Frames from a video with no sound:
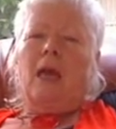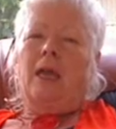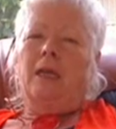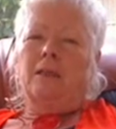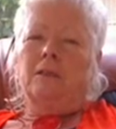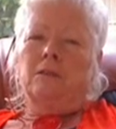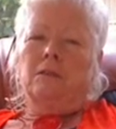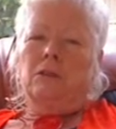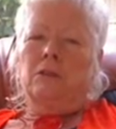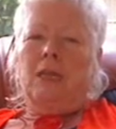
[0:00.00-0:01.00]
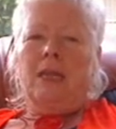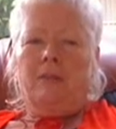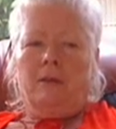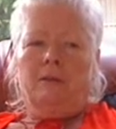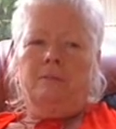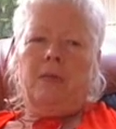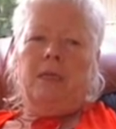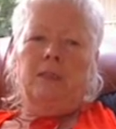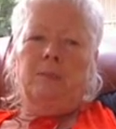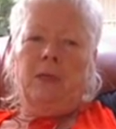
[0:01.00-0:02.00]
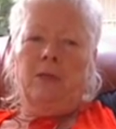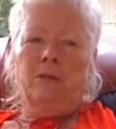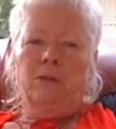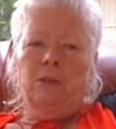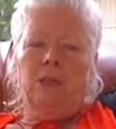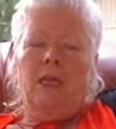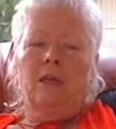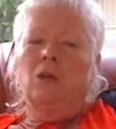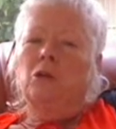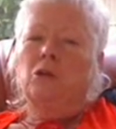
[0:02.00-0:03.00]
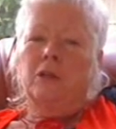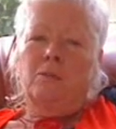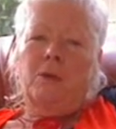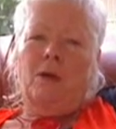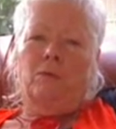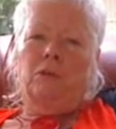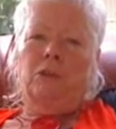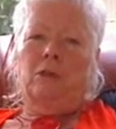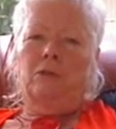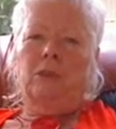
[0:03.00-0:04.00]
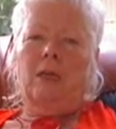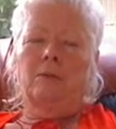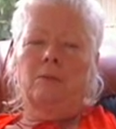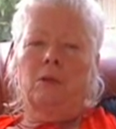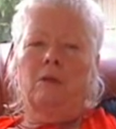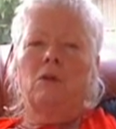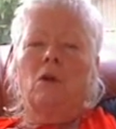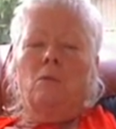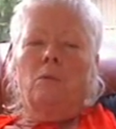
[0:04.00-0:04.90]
And together, as parents and learning about what a child's capable of,